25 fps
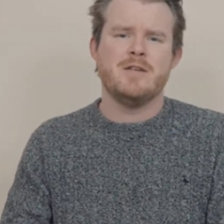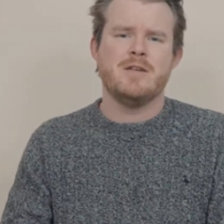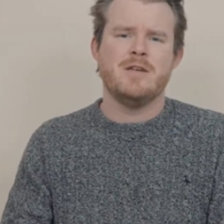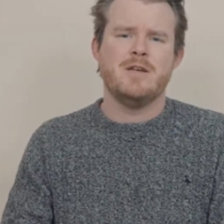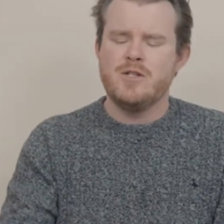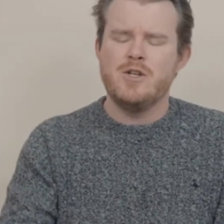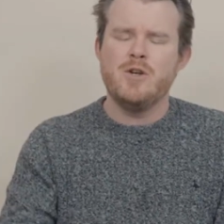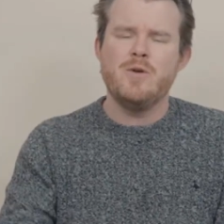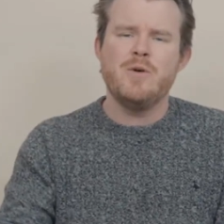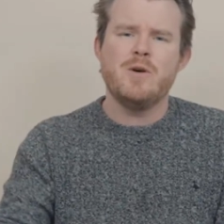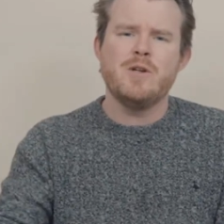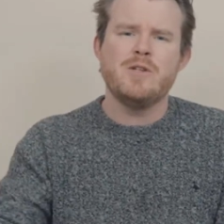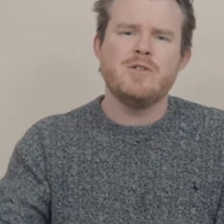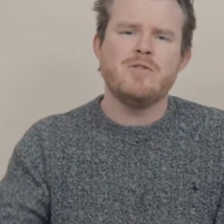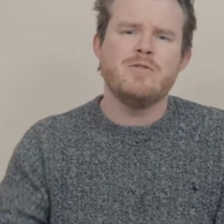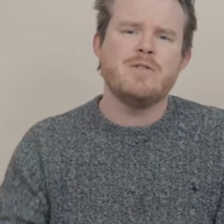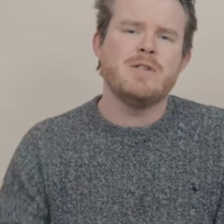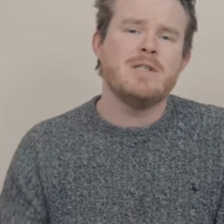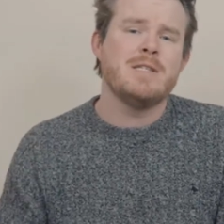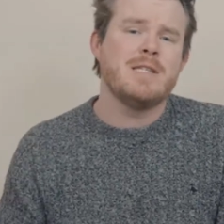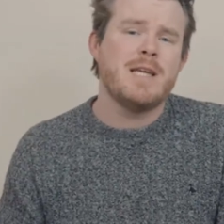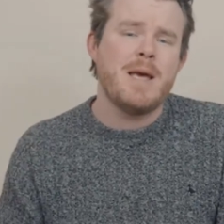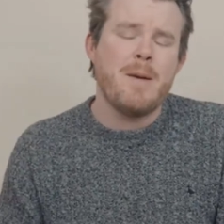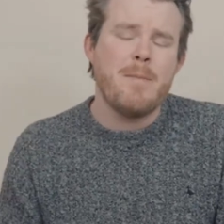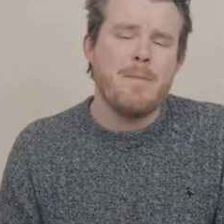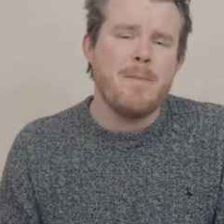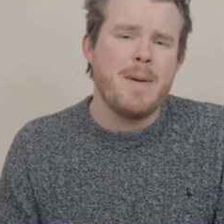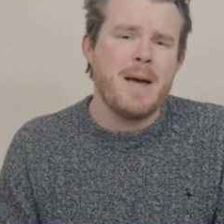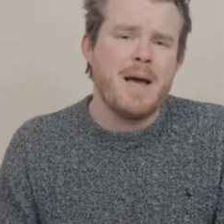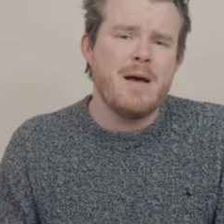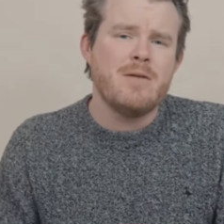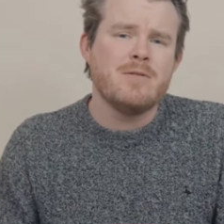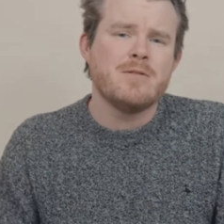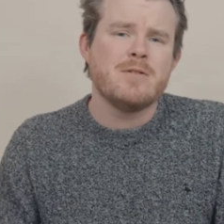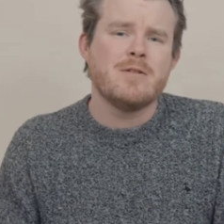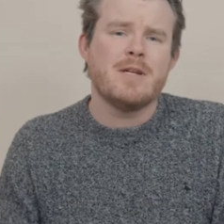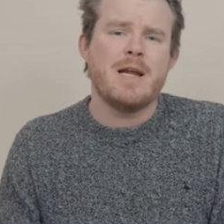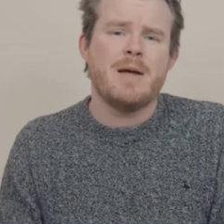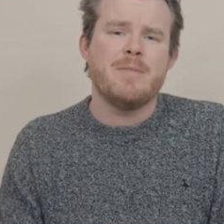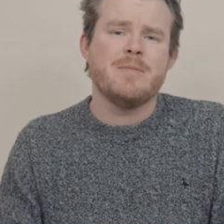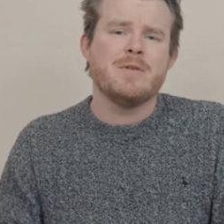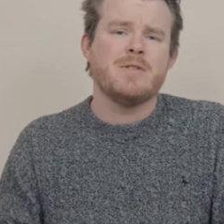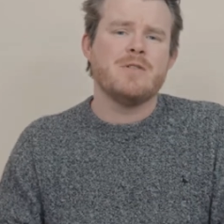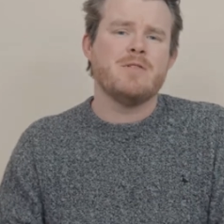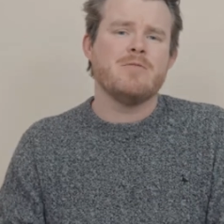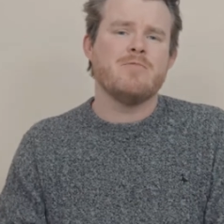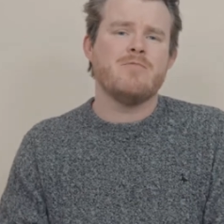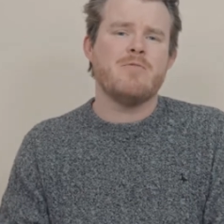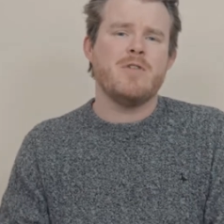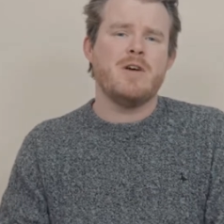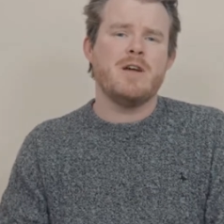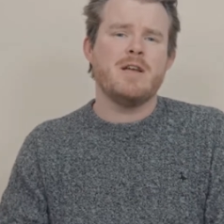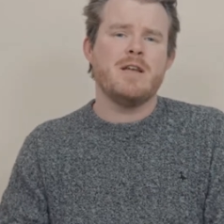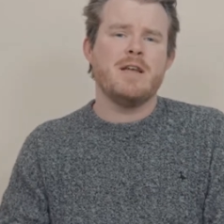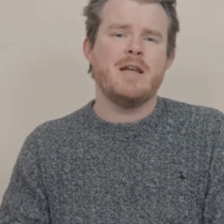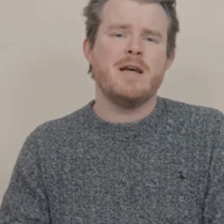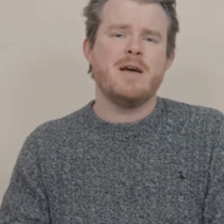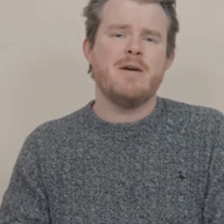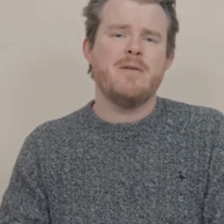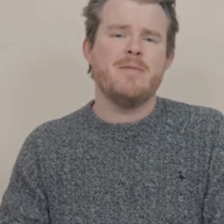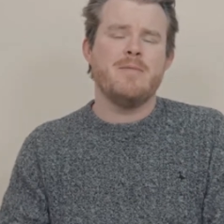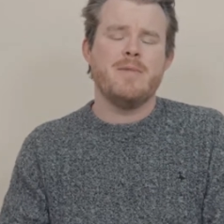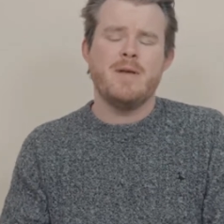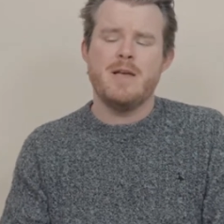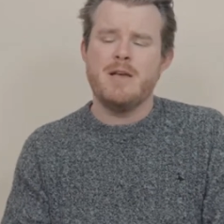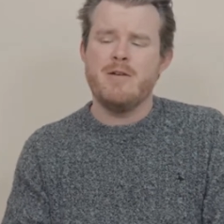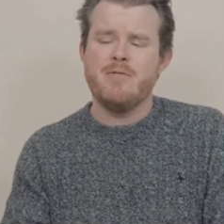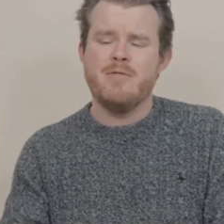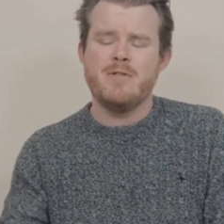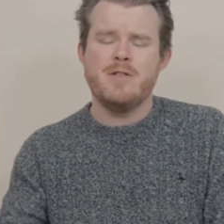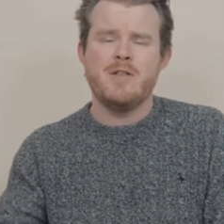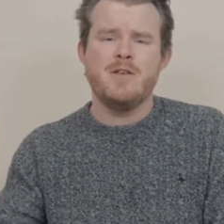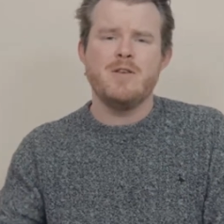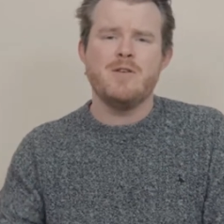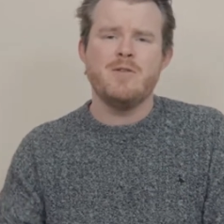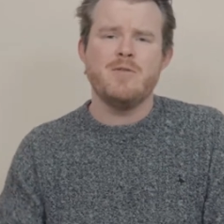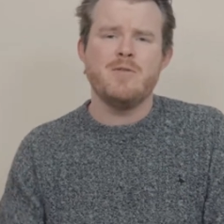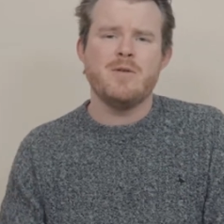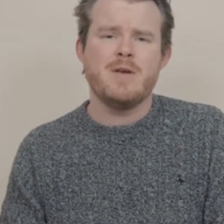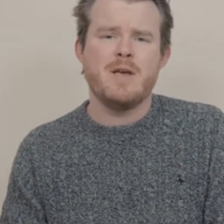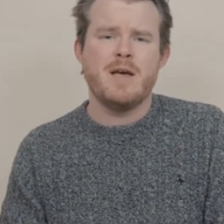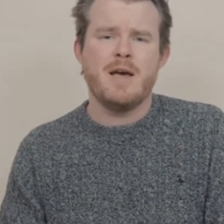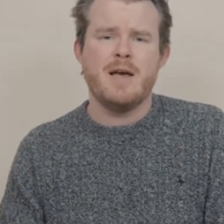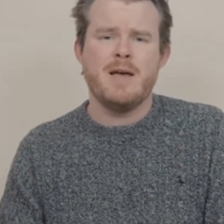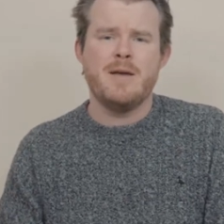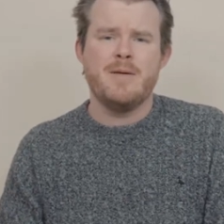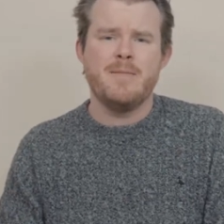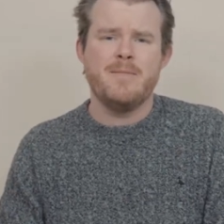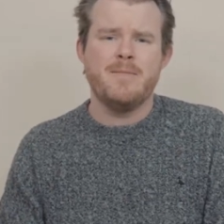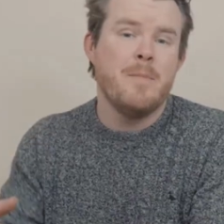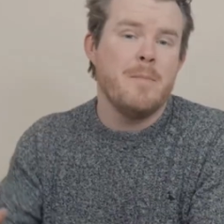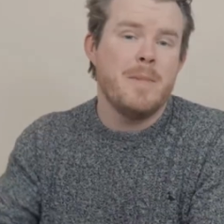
£210 on Amazon right now, here in the UK.